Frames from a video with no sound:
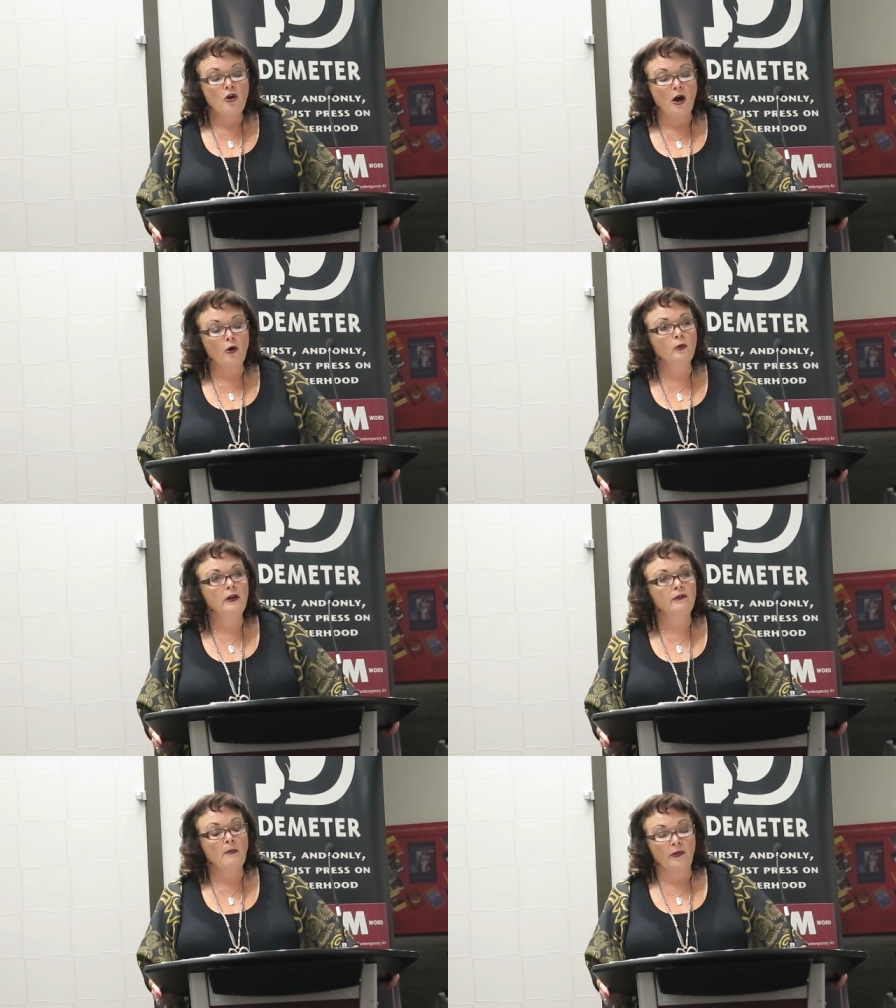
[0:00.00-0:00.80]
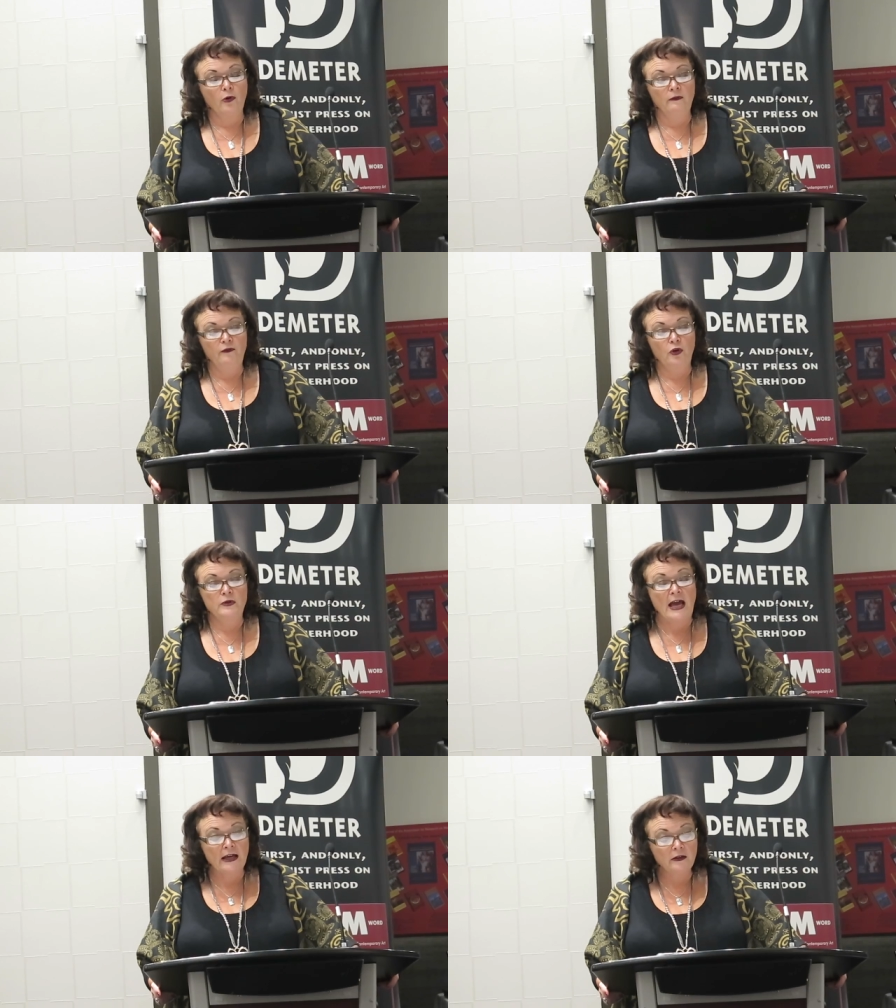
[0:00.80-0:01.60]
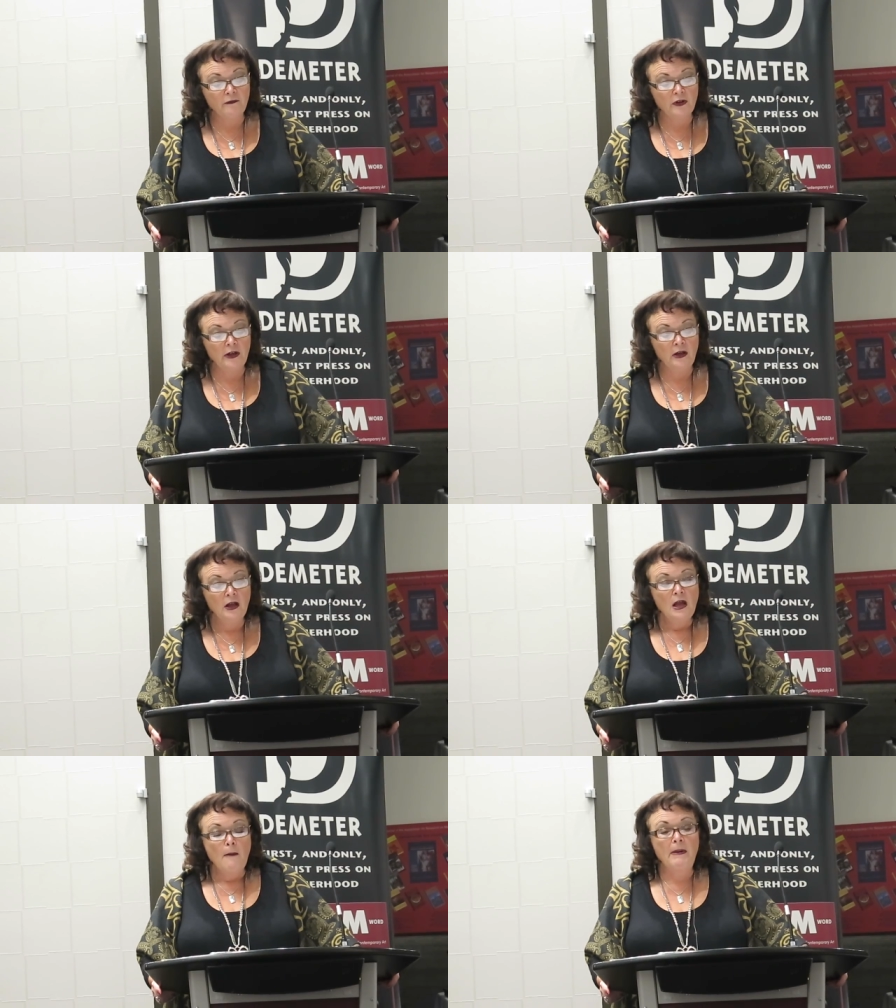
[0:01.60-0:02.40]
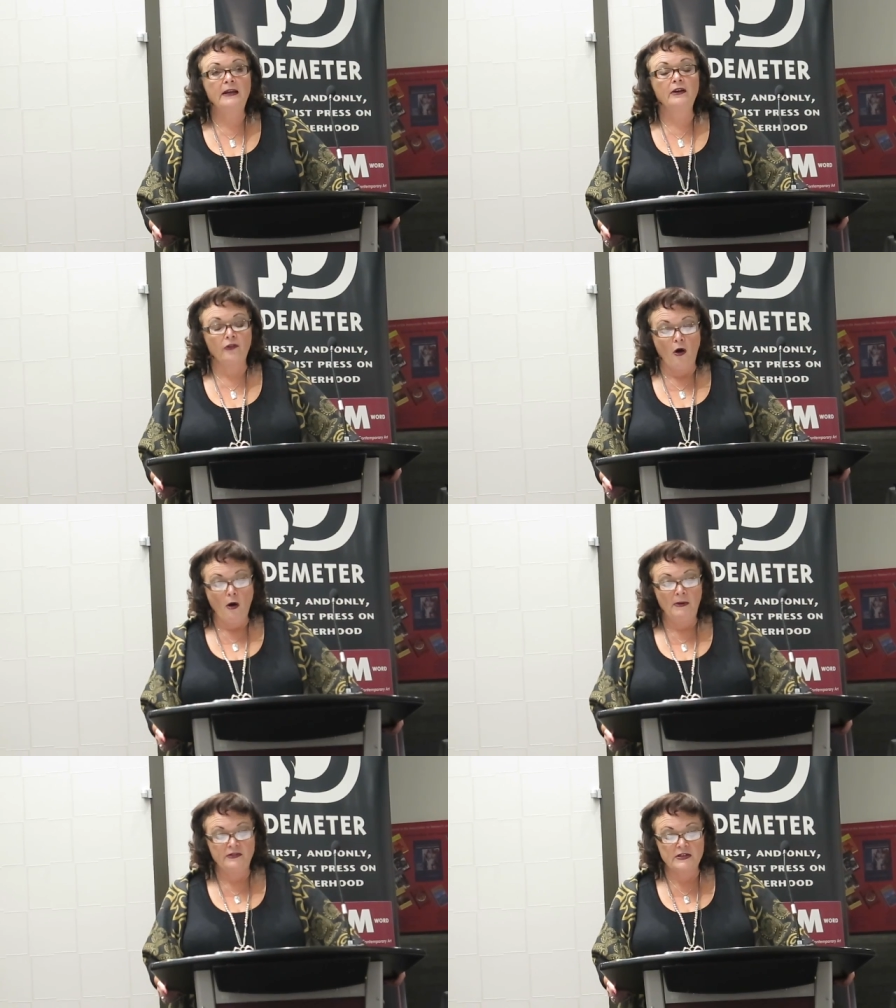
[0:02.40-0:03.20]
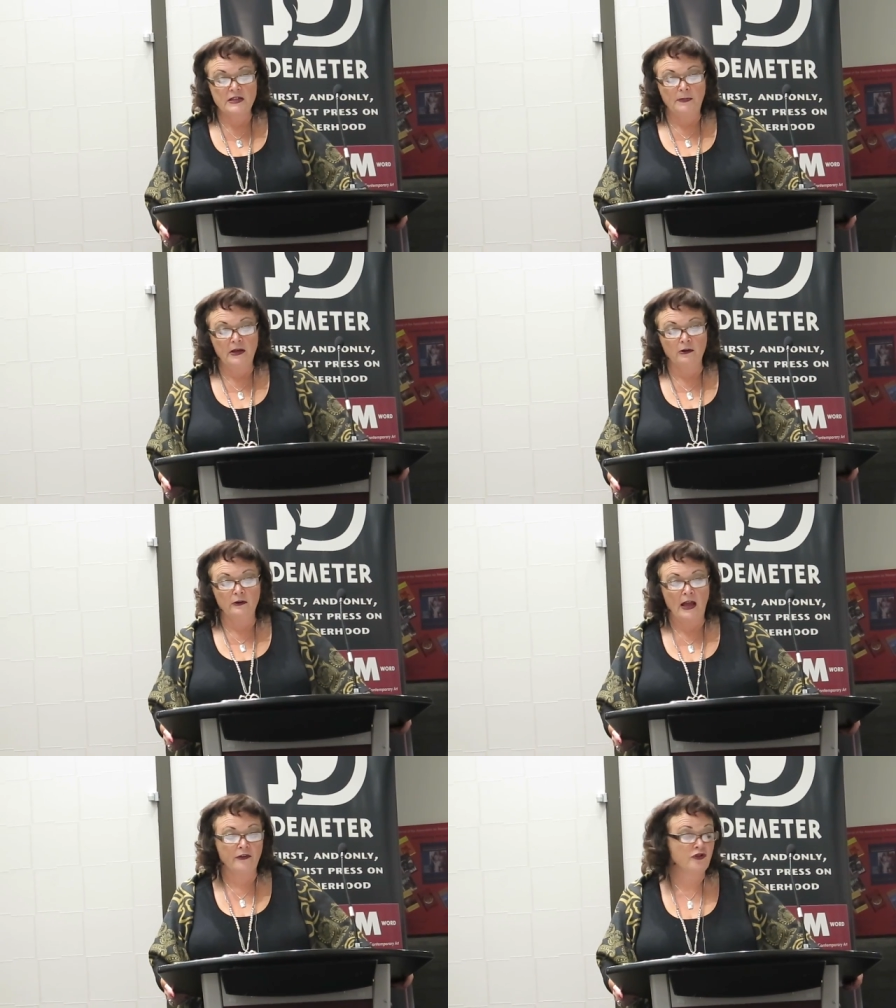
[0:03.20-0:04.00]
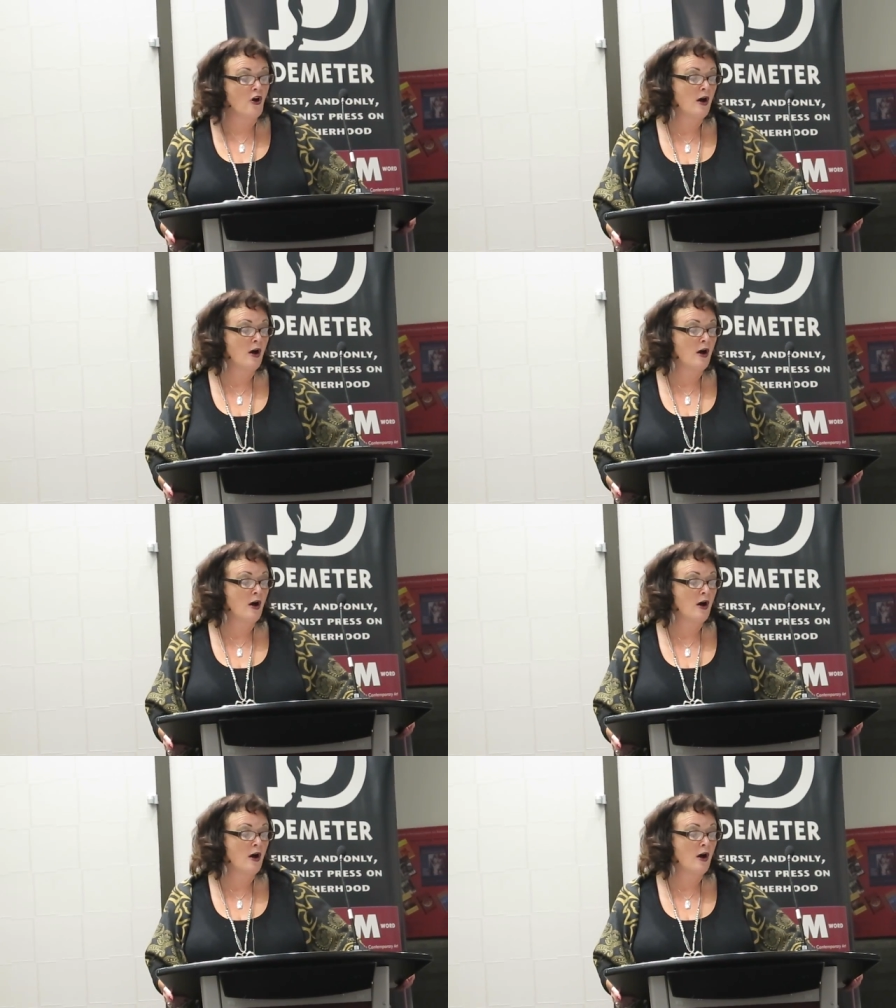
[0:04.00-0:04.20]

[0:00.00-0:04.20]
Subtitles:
not only is motherhood viewed negatively, but it has all but disappeared as a